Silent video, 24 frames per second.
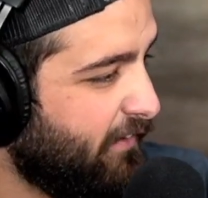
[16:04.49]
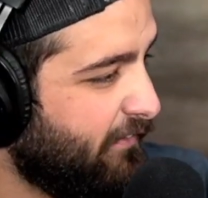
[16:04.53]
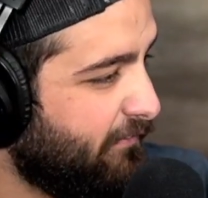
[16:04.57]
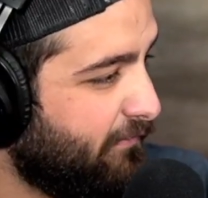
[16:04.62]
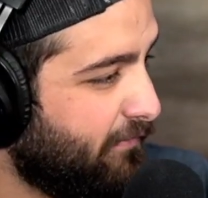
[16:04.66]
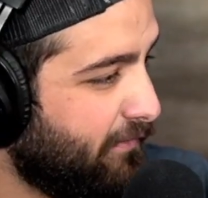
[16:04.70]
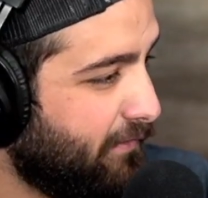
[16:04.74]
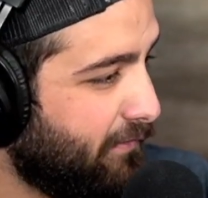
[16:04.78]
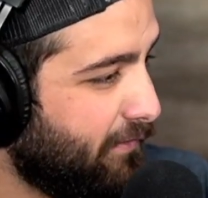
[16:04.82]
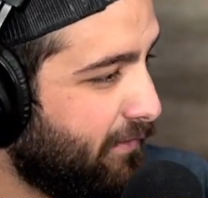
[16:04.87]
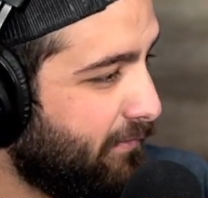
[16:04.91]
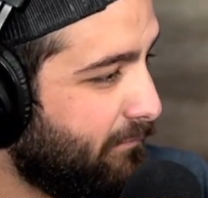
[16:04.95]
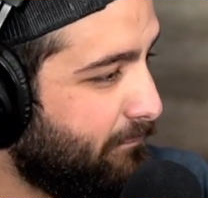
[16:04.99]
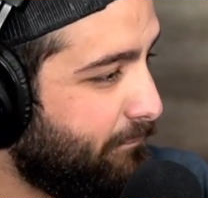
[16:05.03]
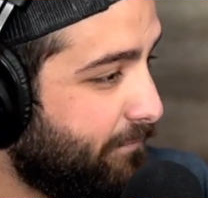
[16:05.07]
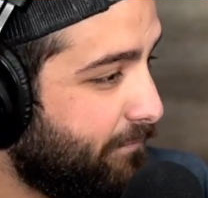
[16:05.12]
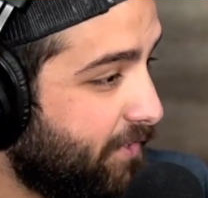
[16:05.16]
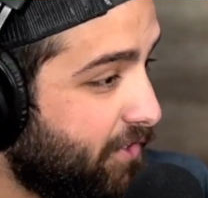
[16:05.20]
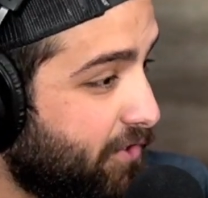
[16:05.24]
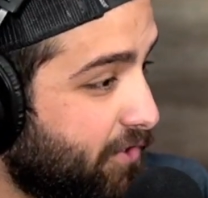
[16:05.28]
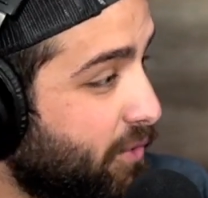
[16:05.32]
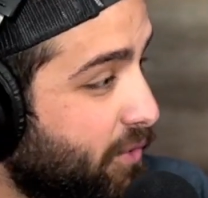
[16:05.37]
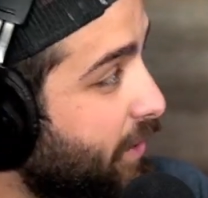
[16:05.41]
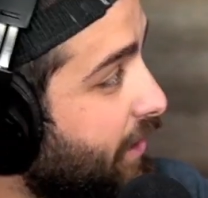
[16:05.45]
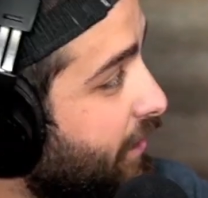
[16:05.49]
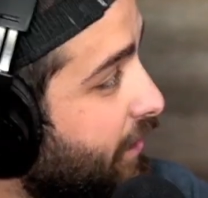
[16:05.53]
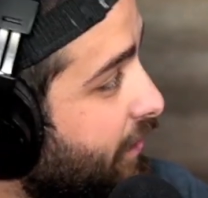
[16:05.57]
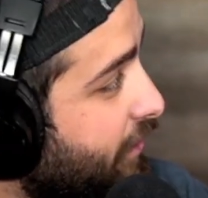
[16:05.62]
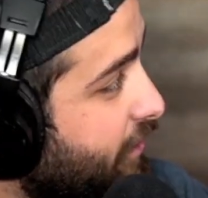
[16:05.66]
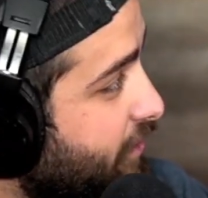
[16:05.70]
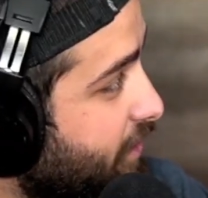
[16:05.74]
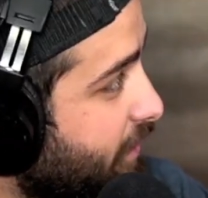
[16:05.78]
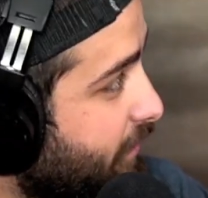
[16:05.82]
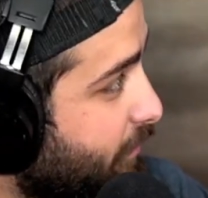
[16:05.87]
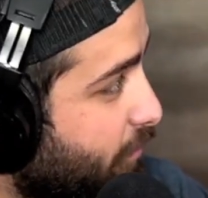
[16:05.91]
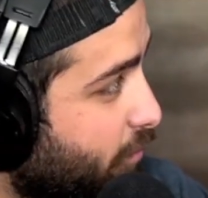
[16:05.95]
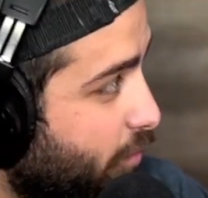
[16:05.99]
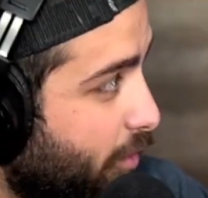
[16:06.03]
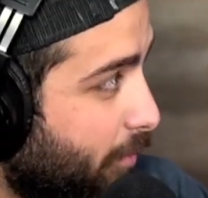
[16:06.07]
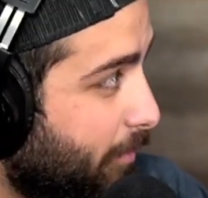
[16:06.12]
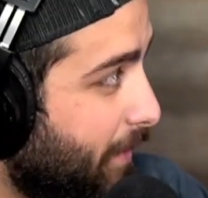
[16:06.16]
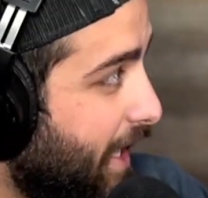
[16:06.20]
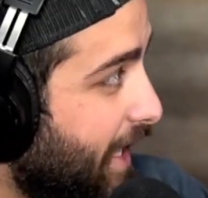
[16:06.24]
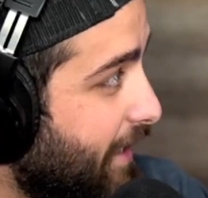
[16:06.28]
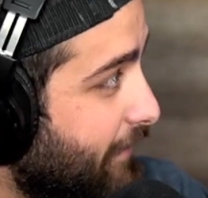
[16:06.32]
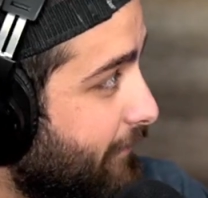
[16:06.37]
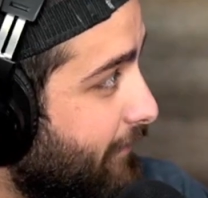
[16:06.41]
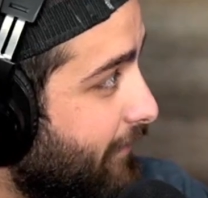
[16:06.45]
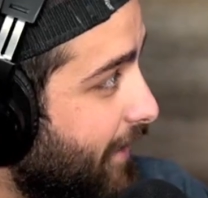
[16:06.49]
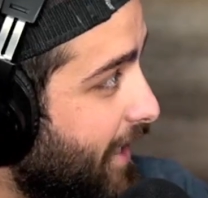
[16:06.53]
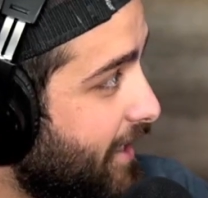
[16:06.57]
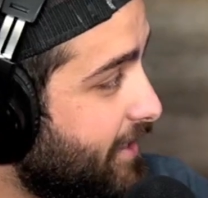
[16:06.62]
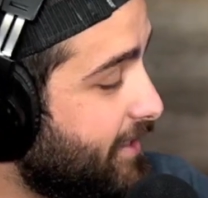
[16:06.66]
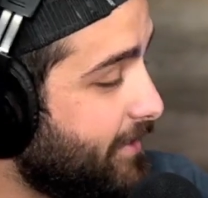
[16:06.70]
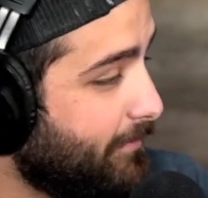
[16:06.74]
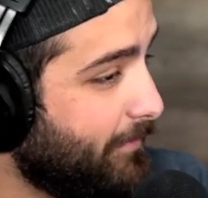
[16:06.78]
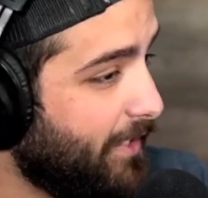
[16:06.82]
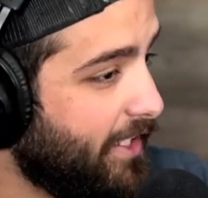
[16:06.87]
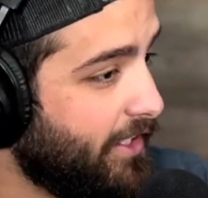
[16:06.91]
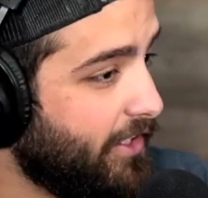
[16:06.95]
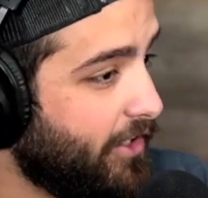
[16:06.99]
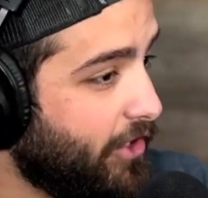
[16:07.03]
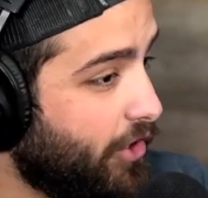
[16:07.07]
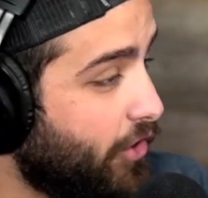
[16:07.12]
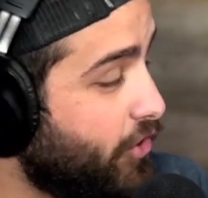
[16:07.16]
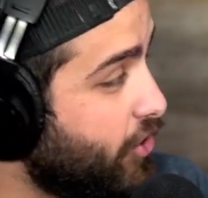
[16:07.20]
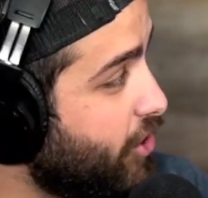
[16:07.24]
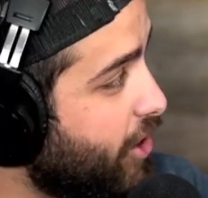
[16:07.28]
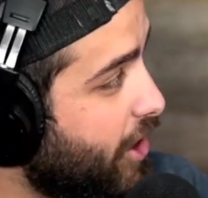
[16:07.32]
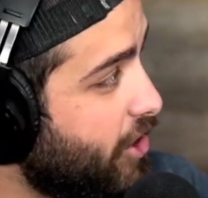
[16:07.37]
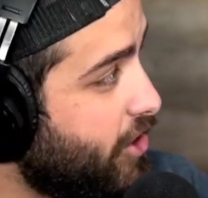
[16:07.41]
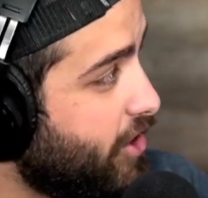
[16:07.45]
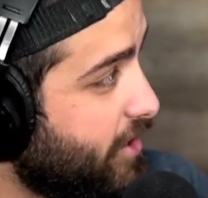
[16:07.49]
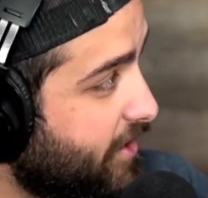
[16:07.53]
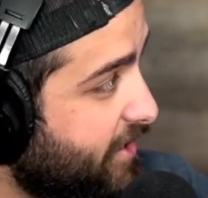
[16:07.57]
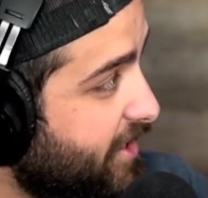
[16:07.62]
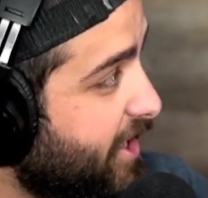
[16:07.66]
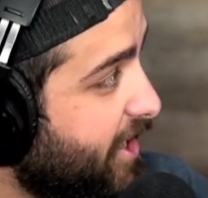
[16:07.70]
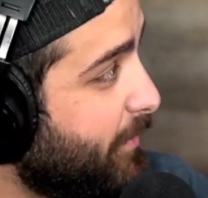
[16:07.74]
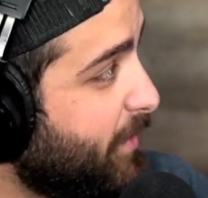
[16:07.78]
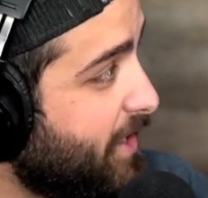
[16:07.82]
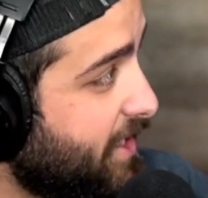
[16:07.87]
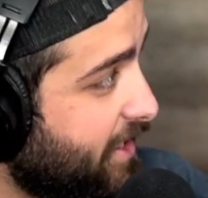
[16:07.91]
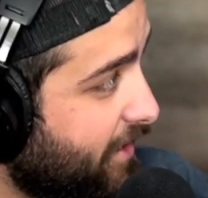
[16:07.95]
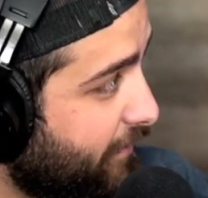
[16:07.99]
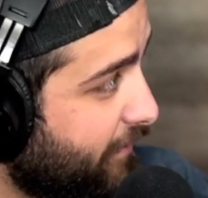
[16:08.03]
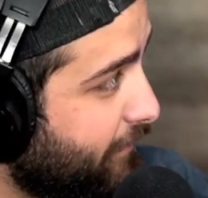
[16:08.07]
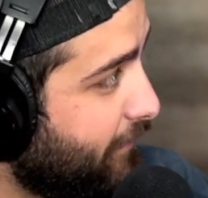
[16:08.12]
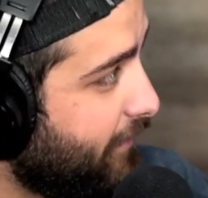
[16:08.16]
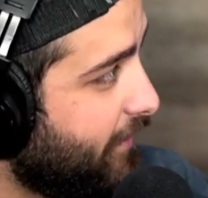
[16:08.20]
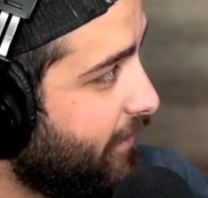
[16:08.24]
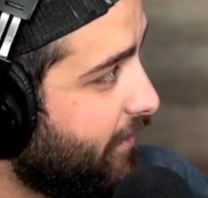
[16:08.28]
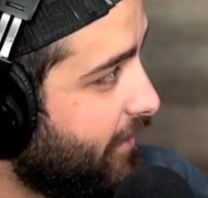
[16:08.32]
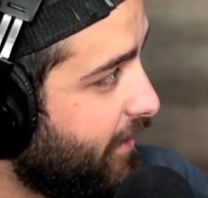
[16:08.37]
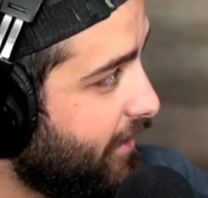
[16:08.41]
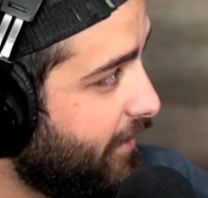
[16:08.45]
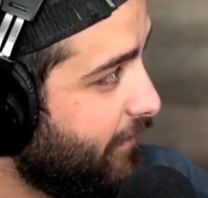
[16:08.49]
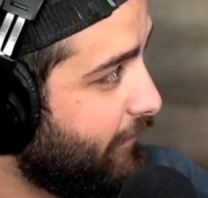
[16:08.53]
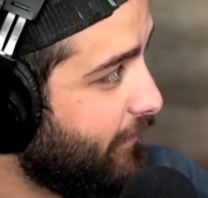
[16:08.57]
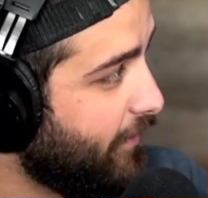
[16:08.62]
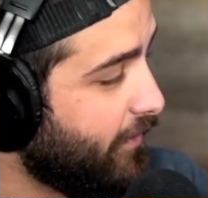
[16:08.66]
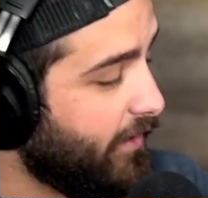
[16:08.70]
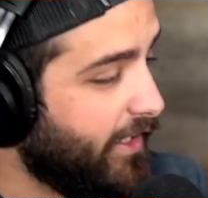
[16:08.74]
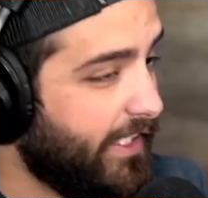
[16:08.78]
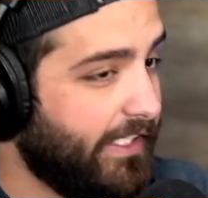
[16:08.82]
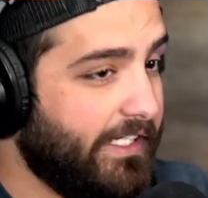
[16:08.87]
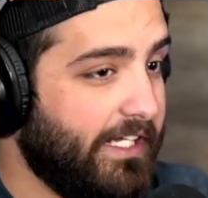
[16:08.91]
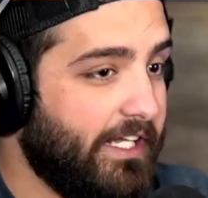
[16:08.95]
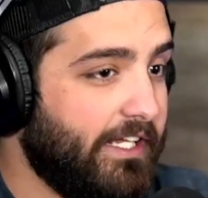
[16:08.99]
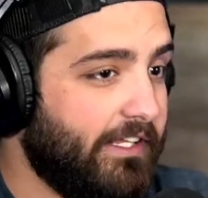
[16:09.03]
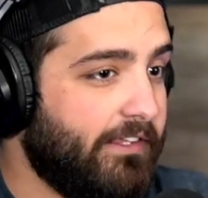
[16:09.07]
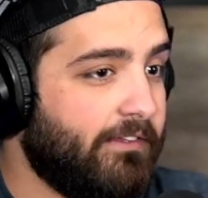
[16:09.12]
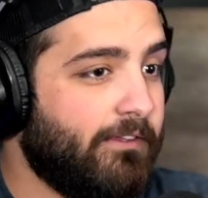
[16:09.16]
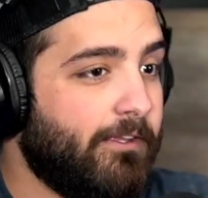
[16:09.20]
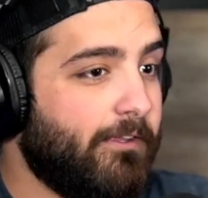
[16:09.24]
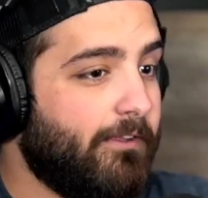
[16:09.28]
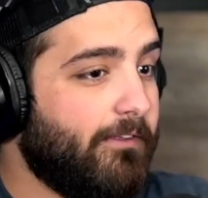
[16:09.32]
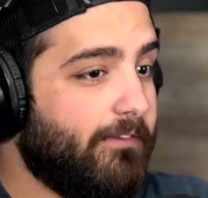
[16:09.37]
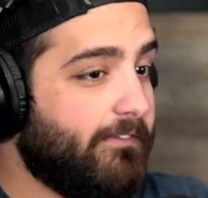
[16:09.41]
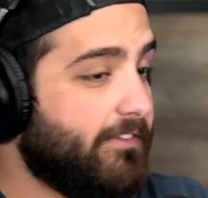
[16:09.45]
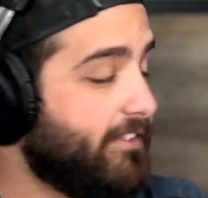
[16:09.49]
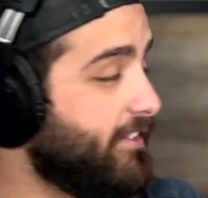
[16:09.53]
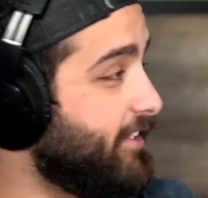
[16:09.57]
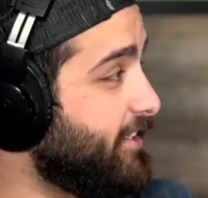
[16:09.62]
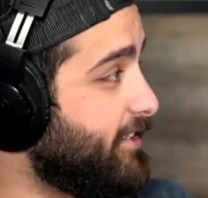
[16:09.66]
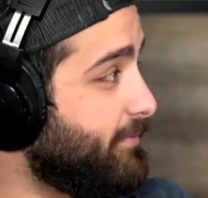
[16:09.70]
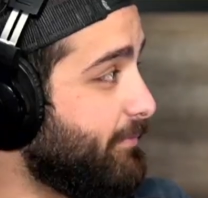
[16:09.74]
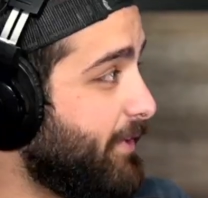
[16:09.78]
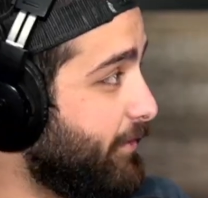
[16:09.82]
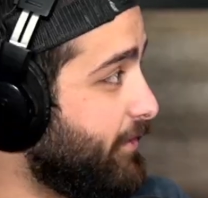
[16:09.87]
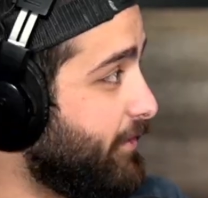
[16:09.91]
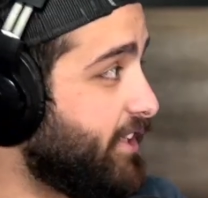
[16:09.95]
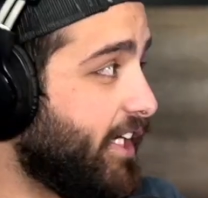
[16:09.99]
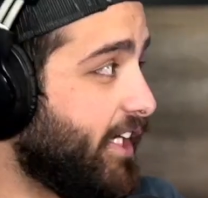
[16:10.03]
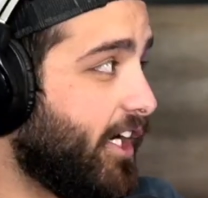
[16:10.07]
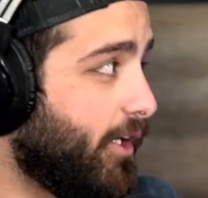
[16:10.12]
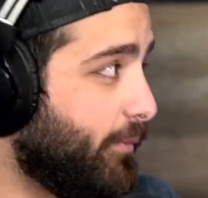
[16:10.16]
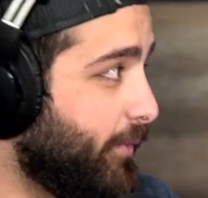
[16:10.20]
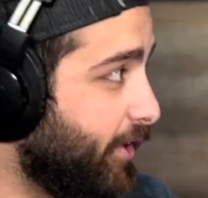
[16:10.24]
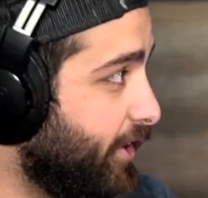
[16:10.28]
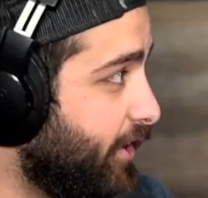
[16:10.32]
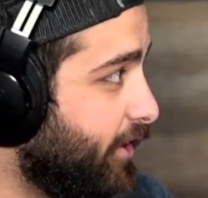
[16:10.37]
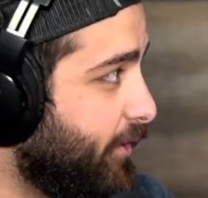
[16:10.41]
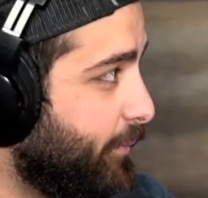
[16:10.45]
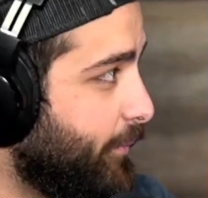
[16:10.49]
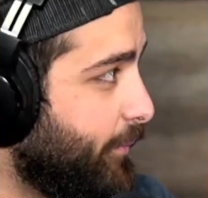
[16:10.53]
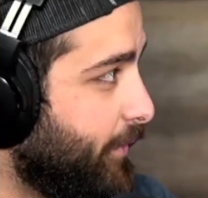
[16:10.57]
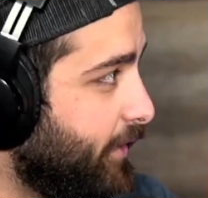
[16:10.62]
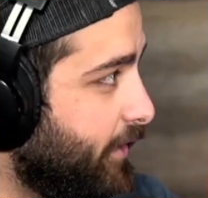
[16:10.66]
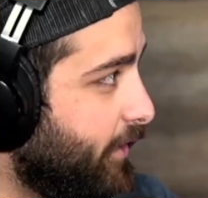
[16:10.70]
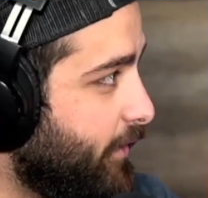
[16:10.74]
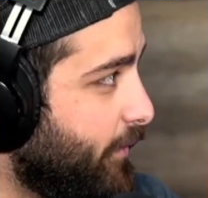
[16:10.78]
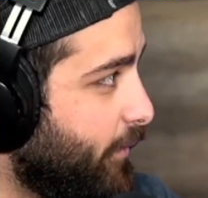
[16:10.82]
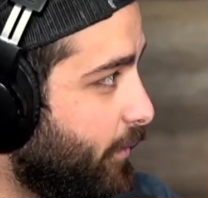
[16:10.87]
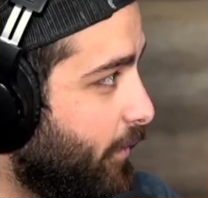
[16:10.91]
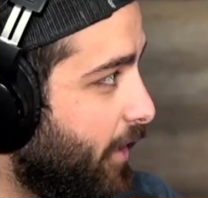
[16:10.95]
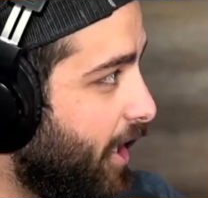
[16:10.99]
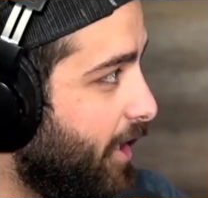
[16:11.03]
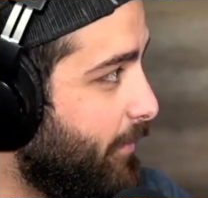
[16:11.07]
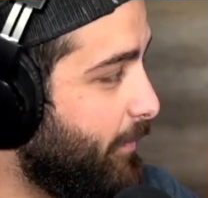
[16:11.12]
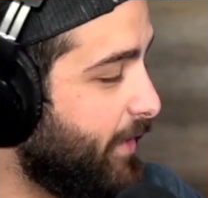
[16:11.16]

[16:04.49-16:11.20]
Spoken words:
for 2 years, well, my advice and my negotiation is going to be different than if you're like, hey, this is my retirement home, right?